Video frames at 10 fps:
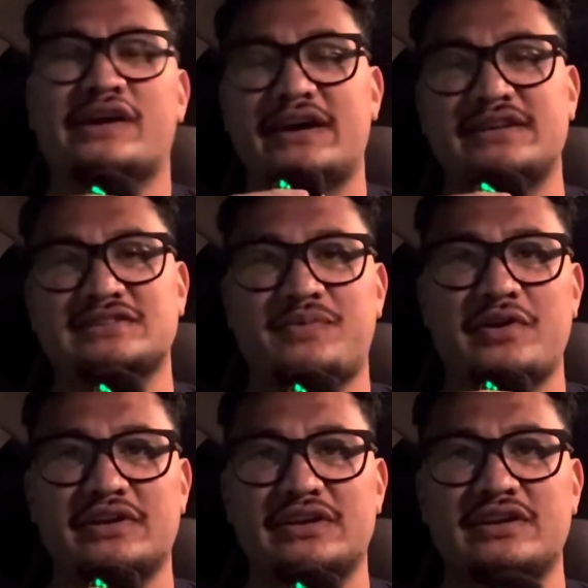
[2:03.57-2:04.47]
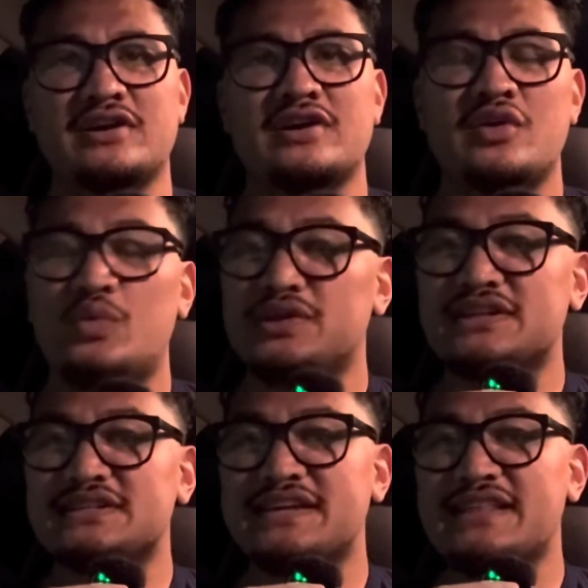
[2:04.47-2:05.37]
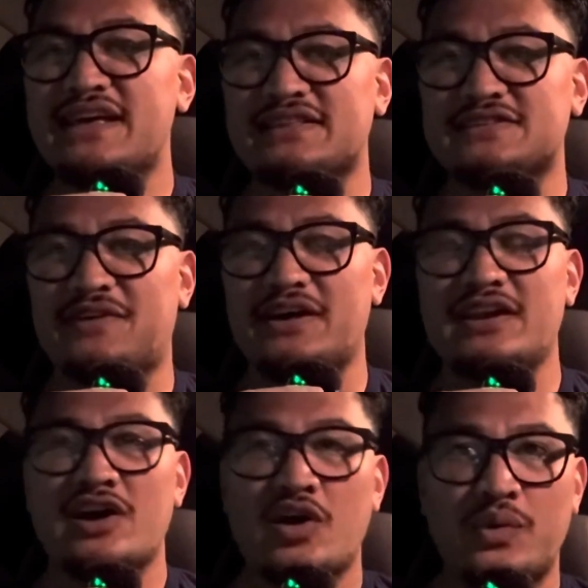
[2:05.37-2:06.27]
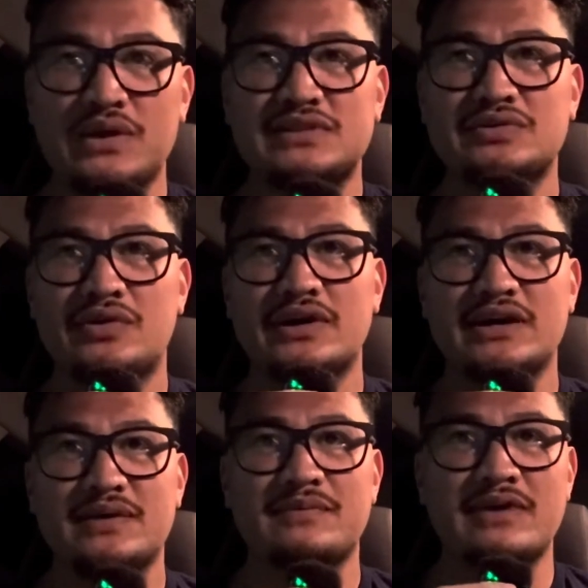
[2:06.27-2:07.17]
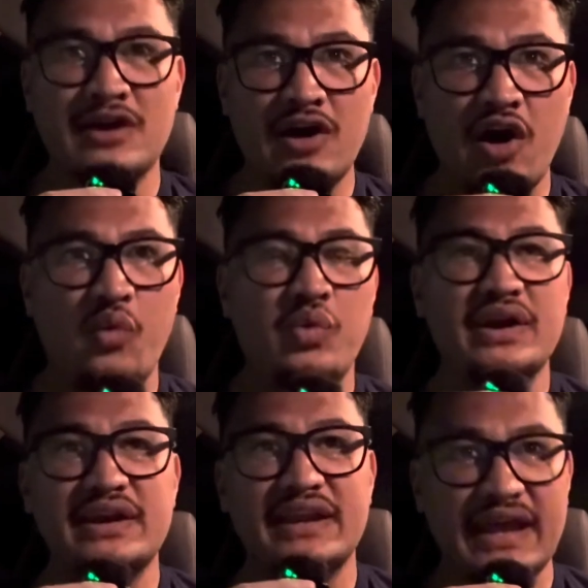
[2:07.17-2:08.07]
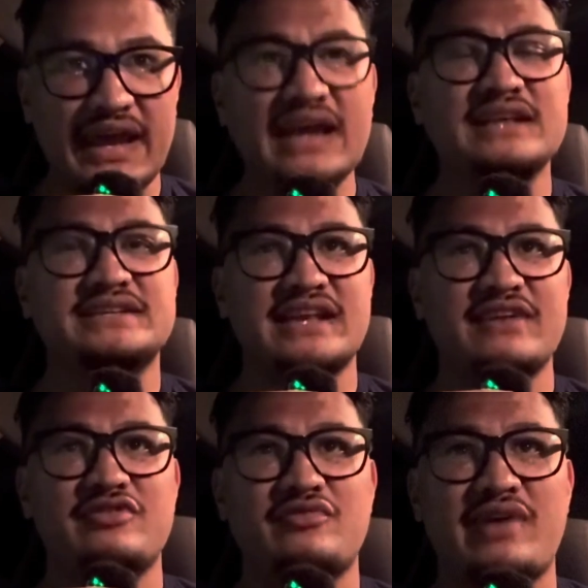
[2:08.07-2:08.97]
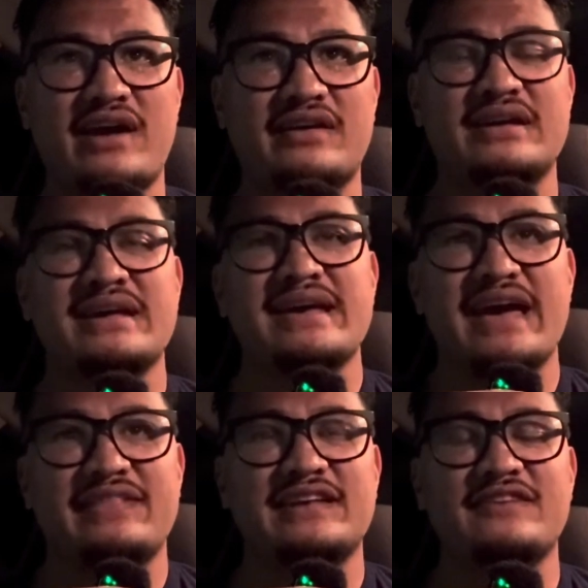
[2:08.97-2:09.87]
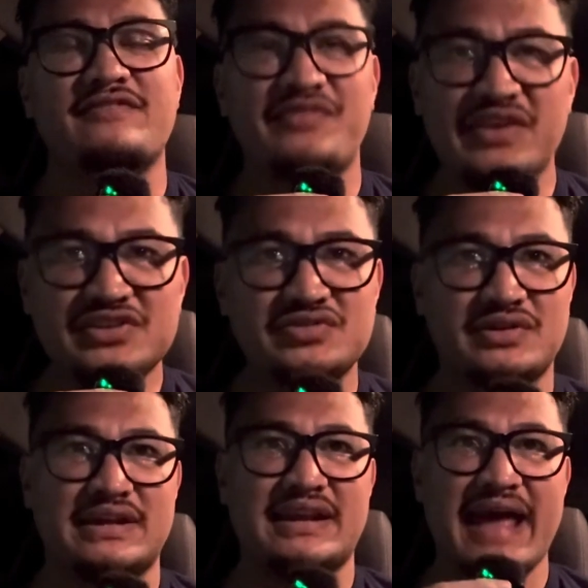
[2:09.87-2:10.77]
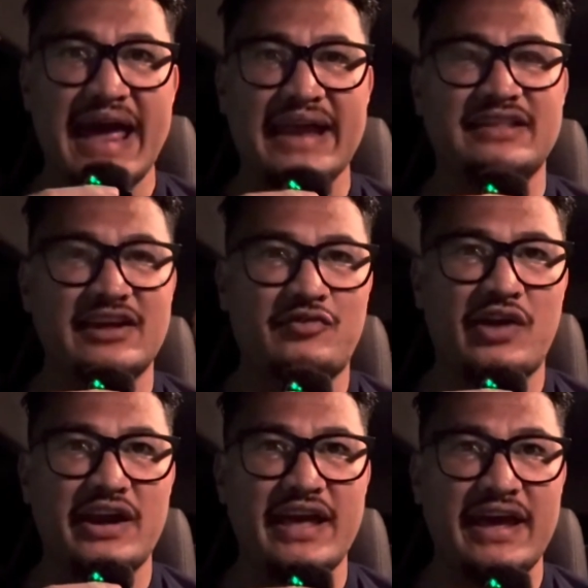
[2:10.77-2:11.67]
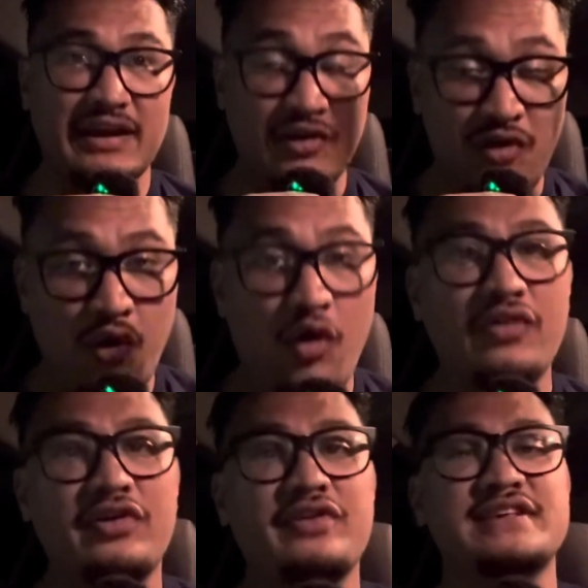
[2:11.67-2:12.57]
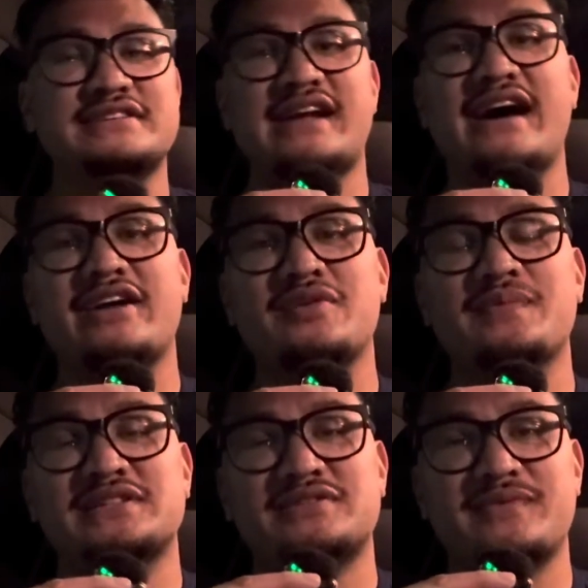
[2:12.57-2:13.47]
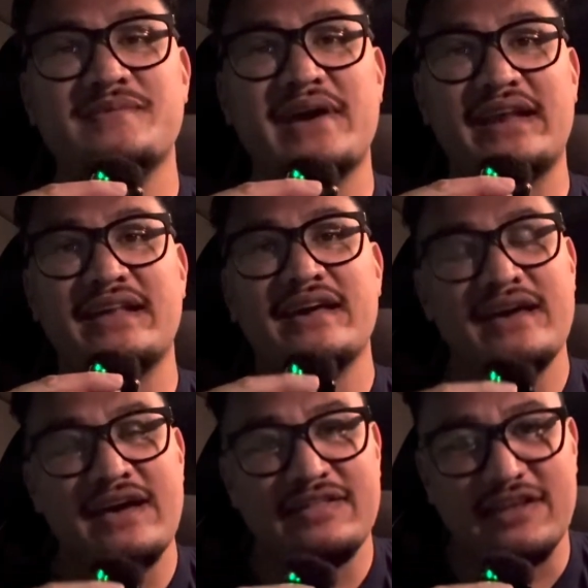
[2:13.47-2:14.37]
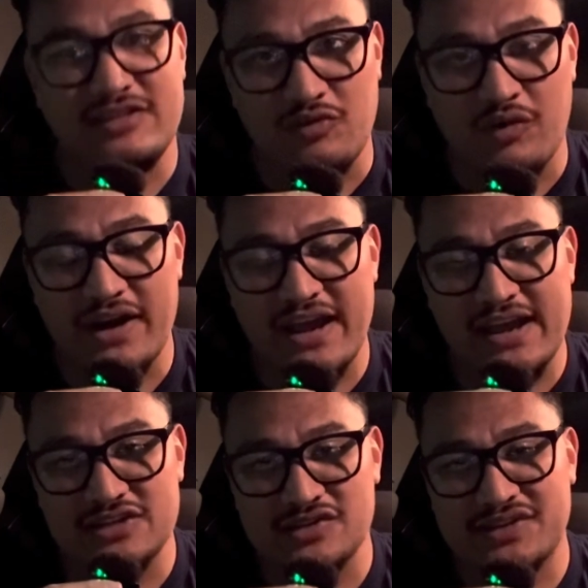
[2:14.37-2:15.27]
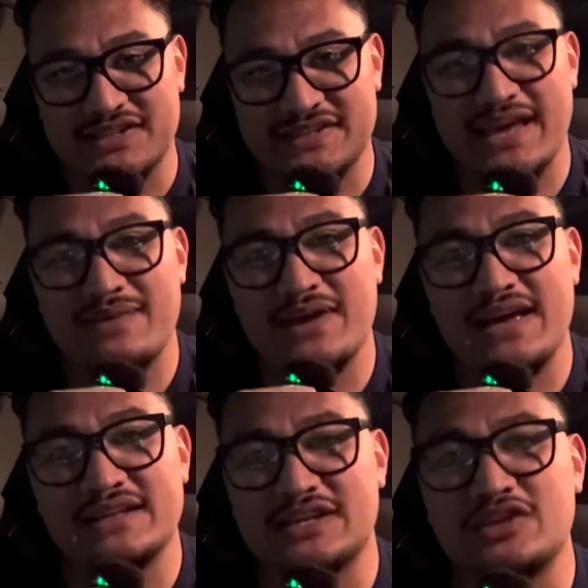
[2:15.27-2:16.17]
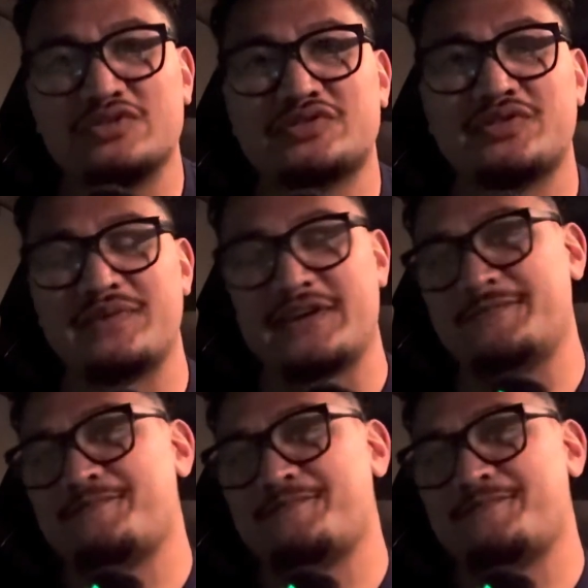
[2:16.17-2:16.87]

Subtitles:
out his opponent. We didn't see that this fight. We saw him win each and every round and then eventually land that right hand. Although there's an argument to be made that the right hand is not the same as it used to be.